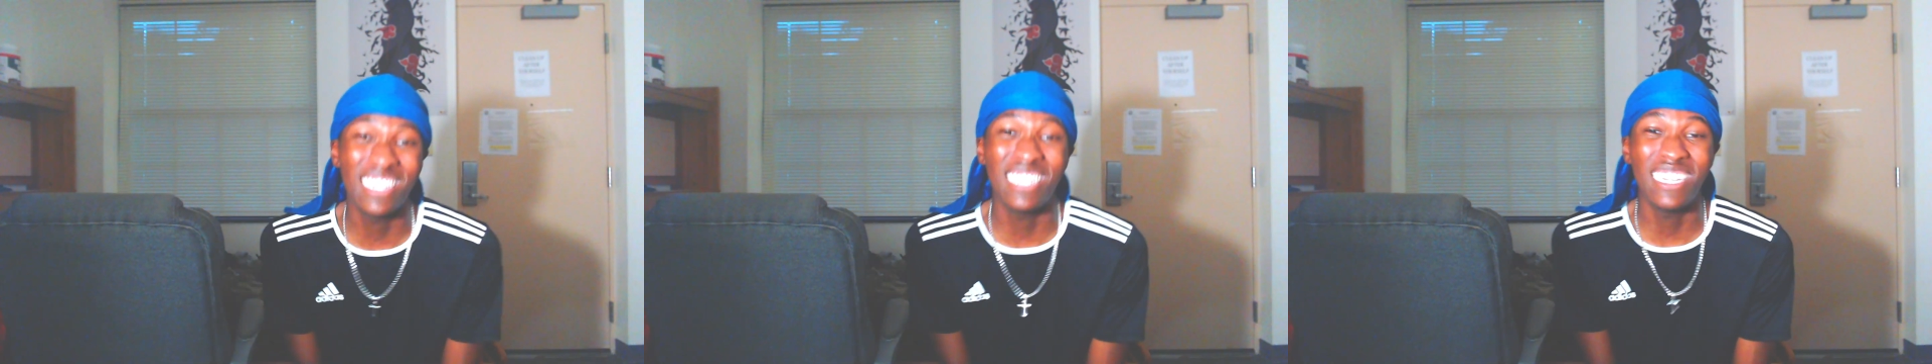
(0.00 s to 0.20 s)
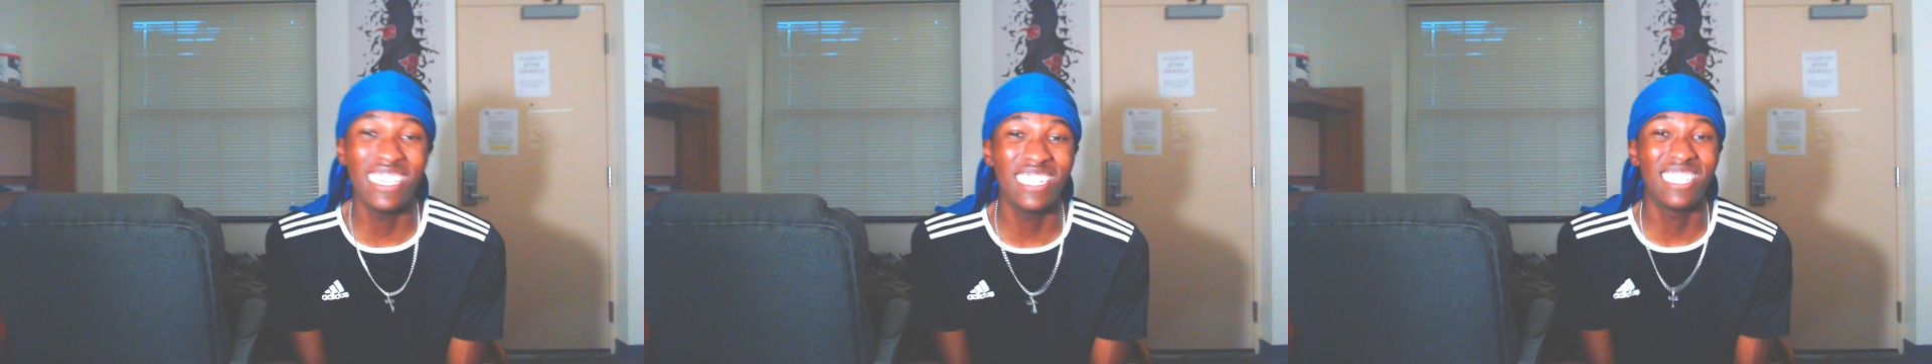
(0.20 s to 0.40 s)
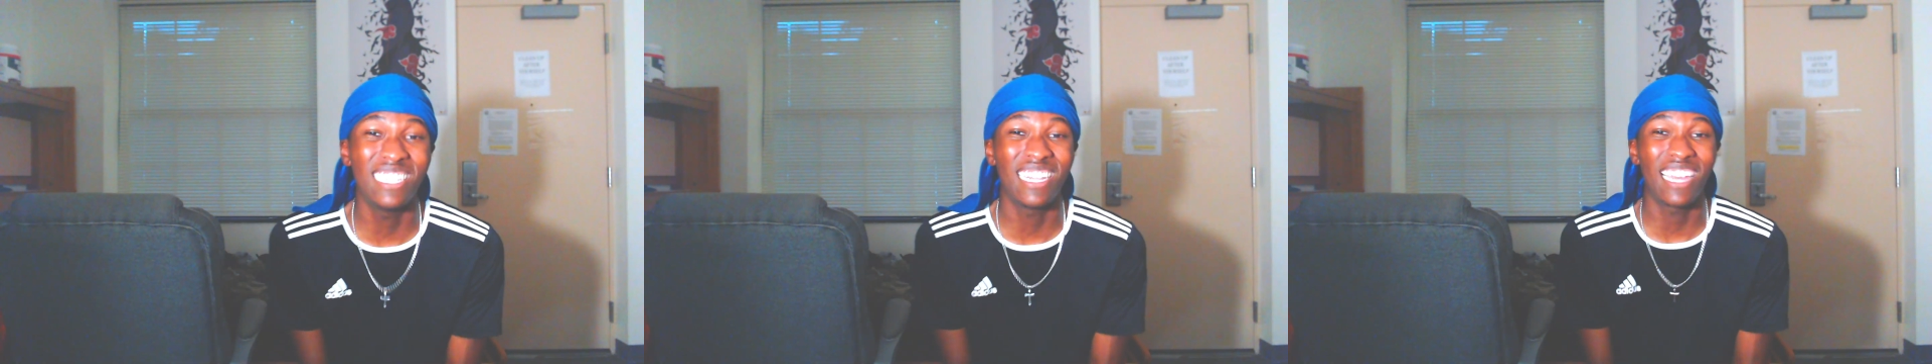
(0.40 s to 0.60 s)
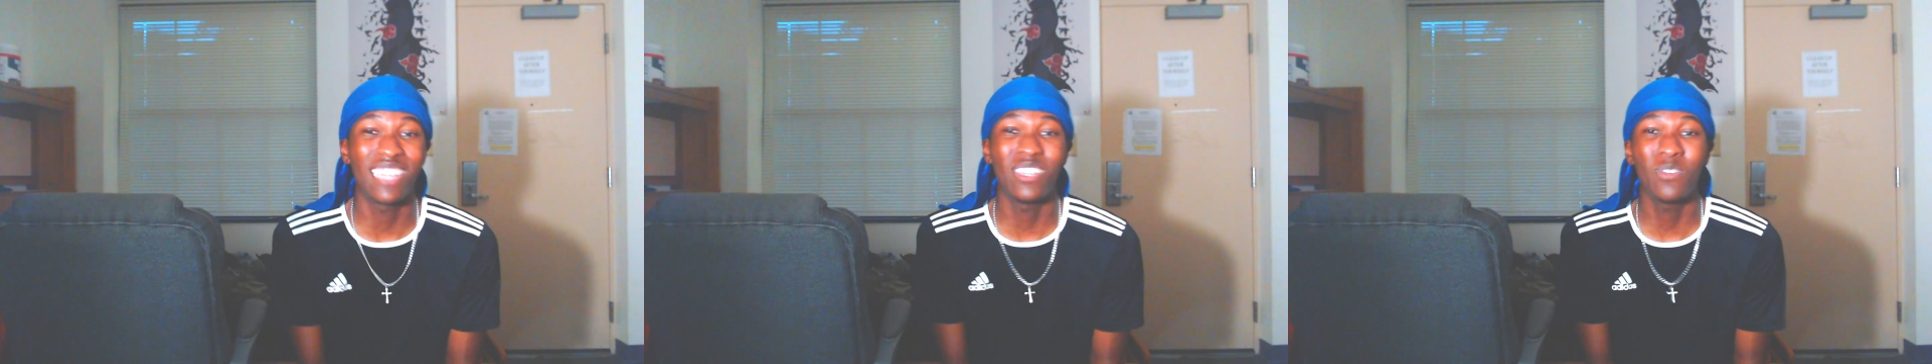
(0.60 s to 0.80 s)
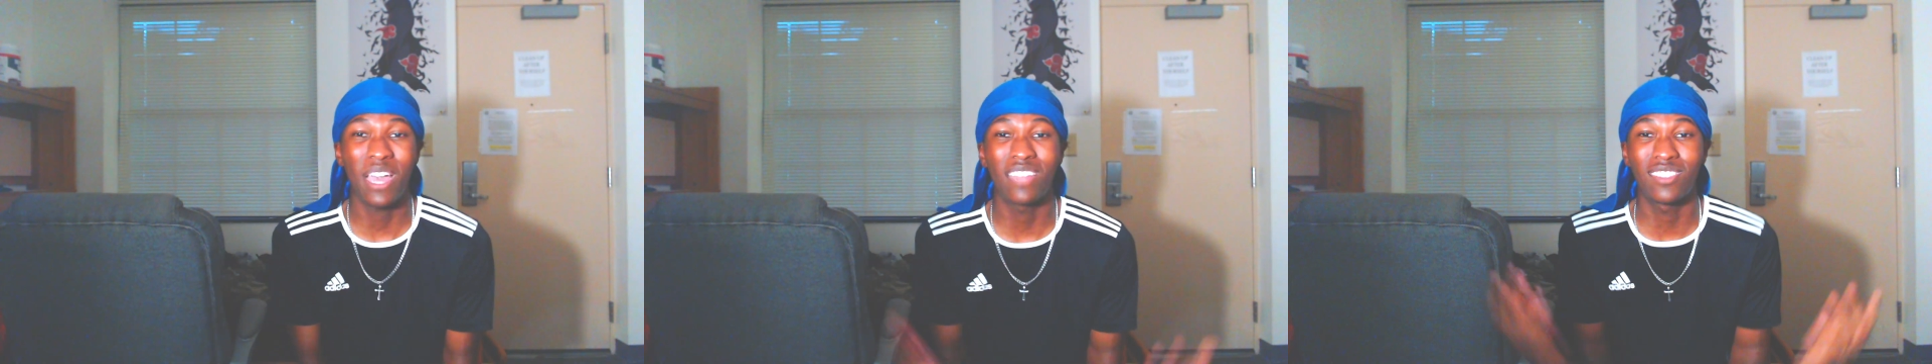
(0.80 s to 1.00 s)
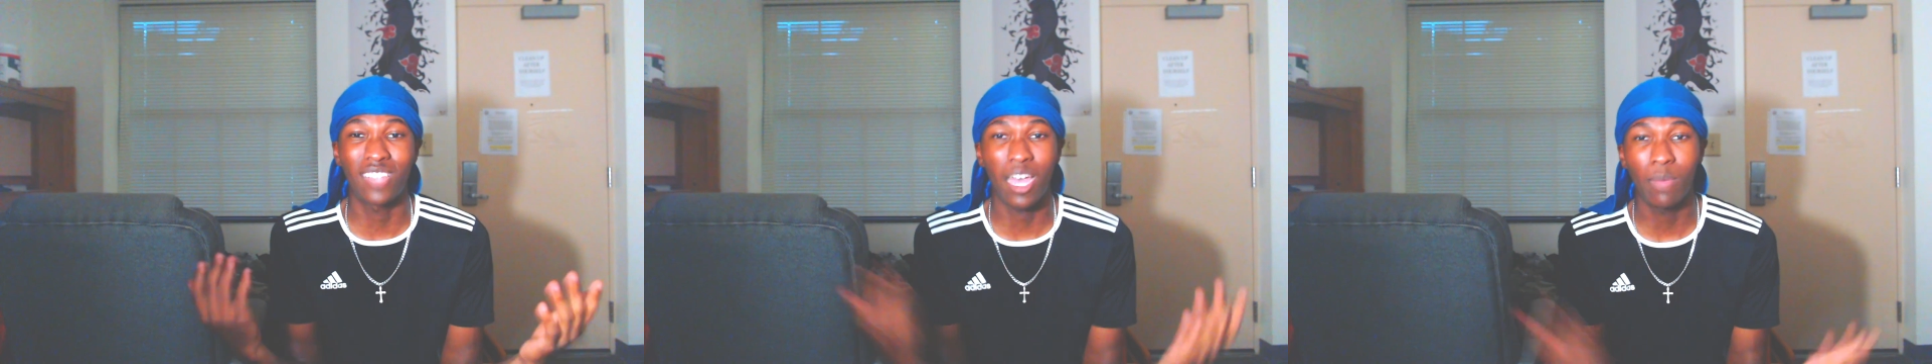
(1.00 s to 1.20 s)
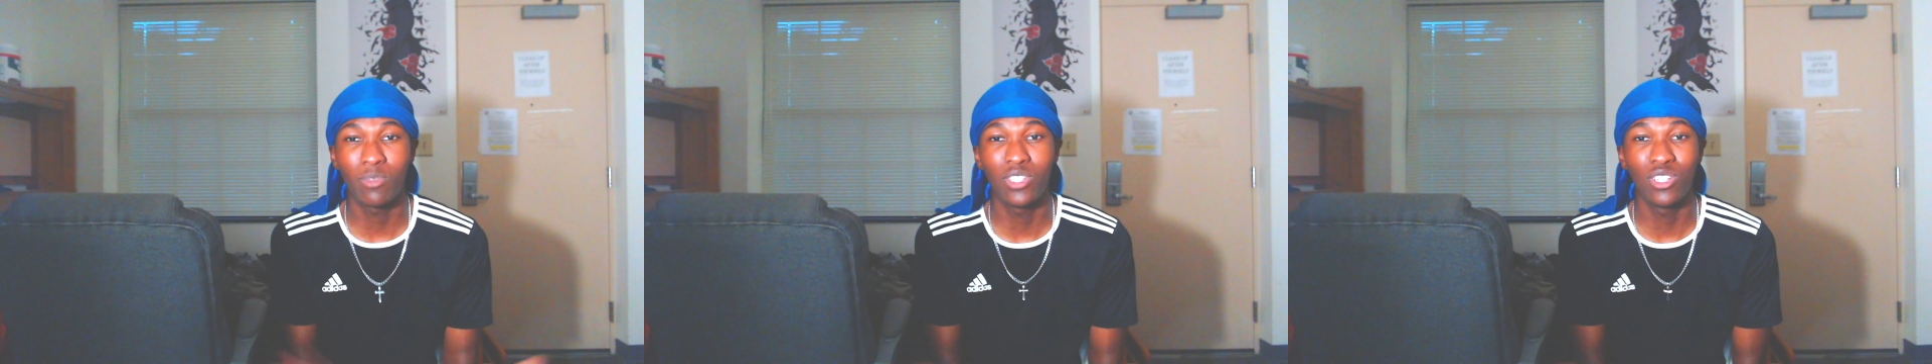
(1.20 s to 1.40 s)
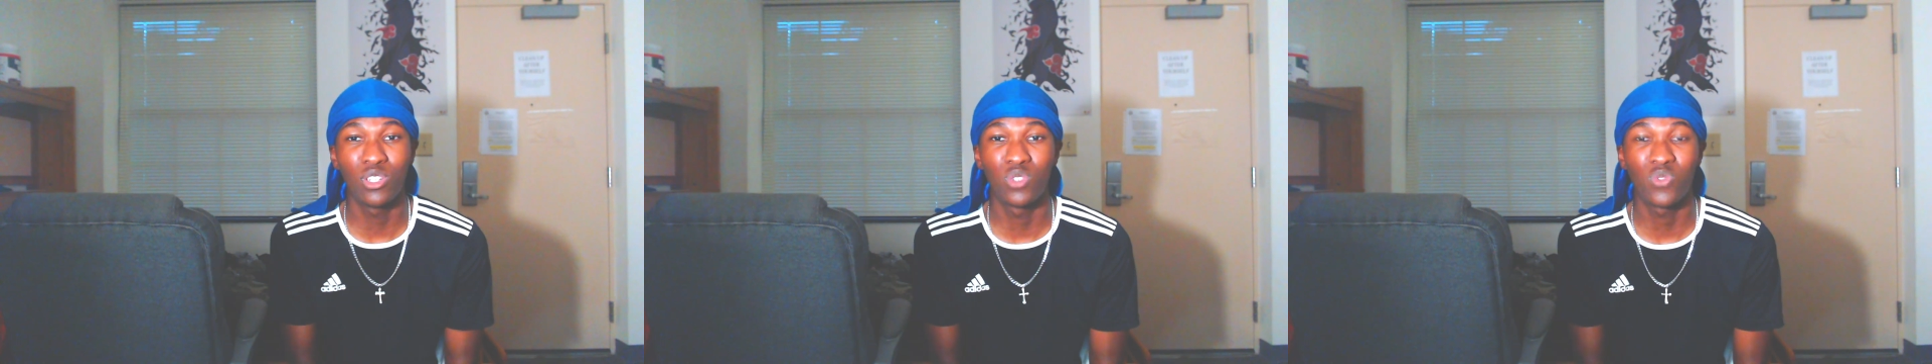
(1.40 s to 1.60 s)
and then, like, you got top
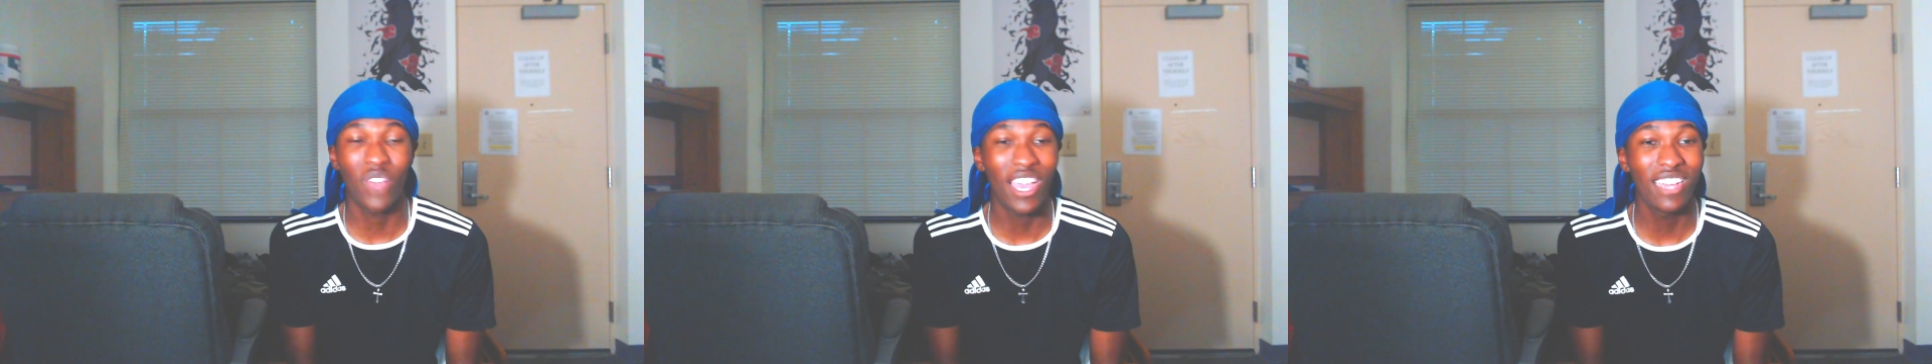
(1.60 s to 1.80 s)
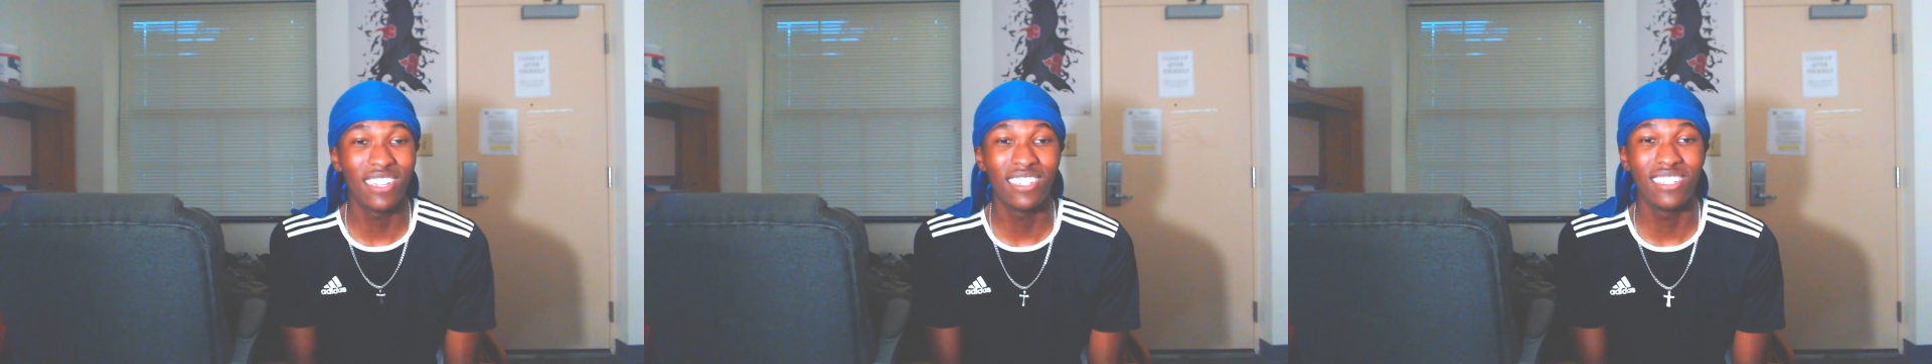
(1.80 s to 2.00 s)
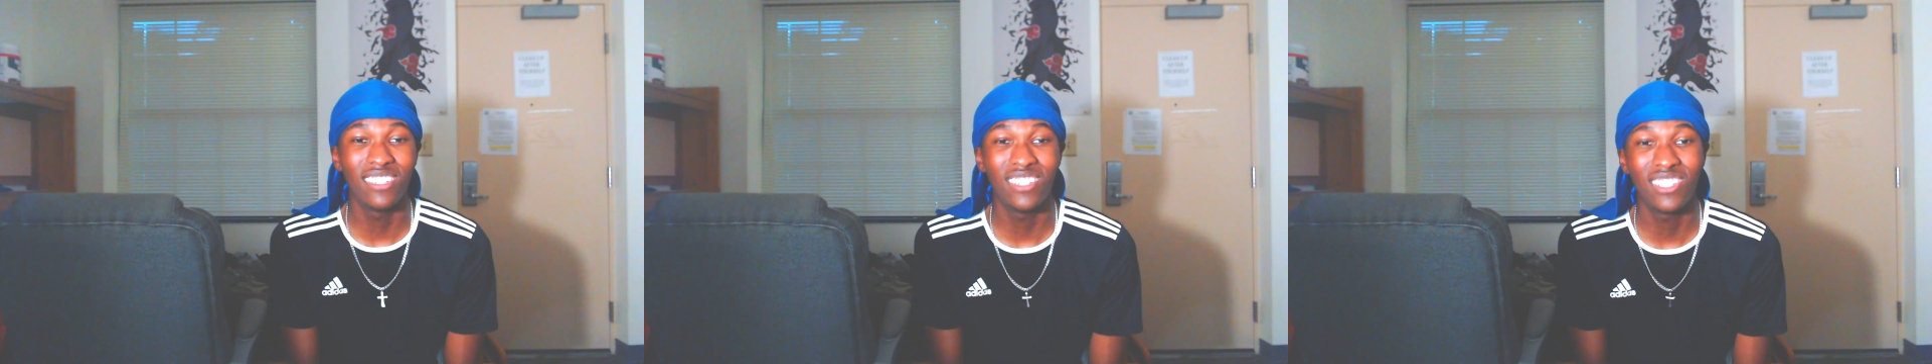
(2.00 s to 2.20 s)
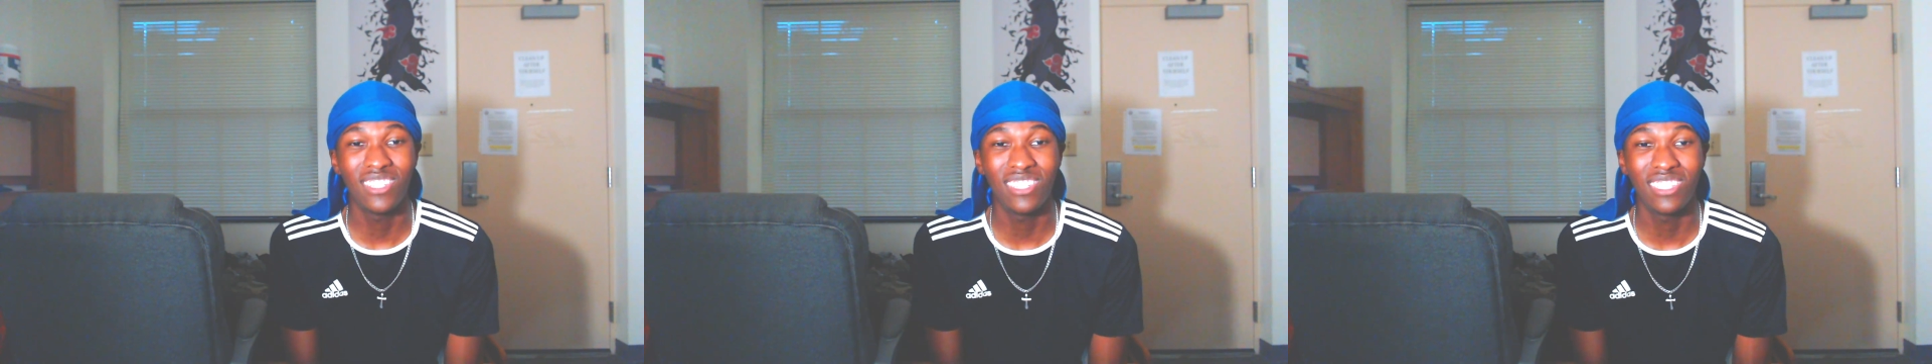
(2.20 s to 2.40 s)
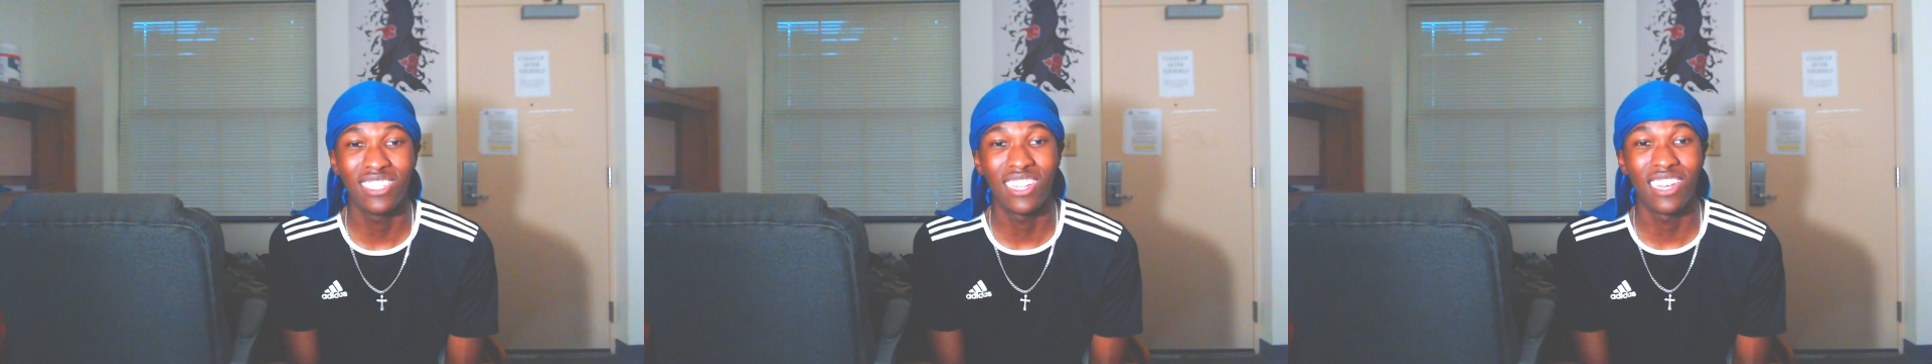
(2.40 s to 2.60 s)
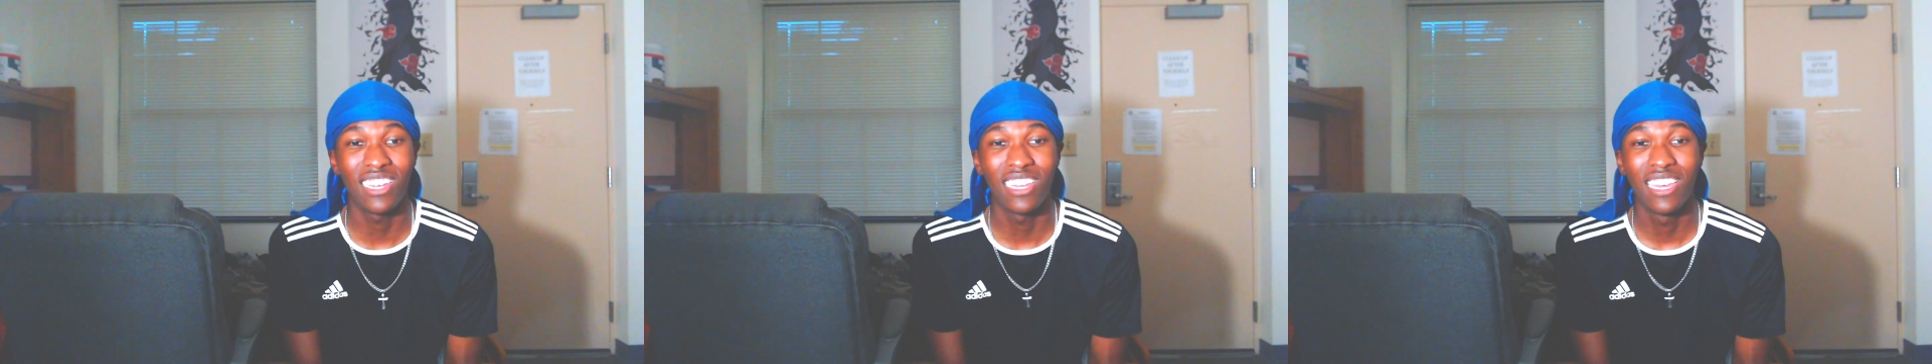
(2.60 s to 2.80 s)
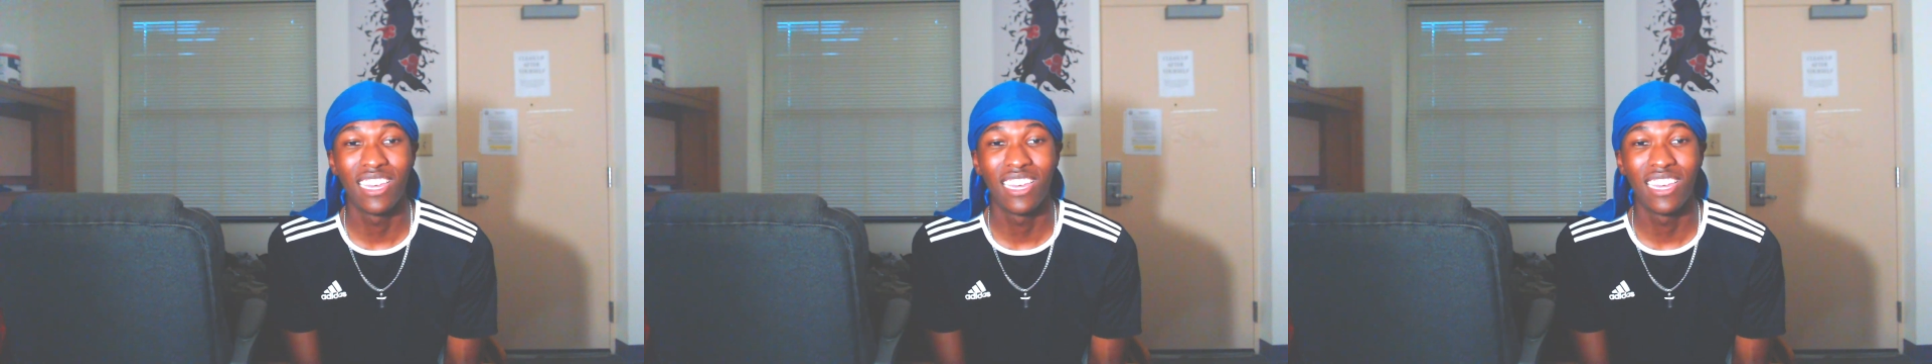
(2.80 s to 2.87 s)
tiers fighting and shit. Like,